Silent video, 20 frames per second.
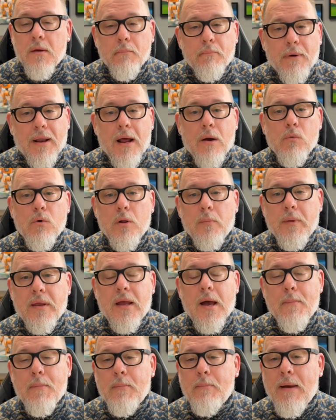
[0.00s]
but I will be
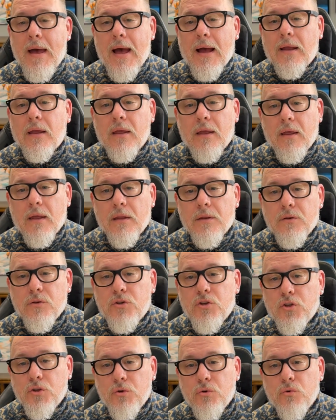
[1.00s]
coming back
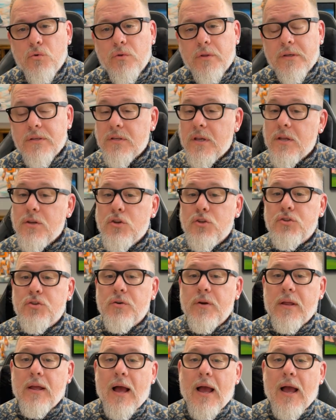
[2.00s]
into this industry.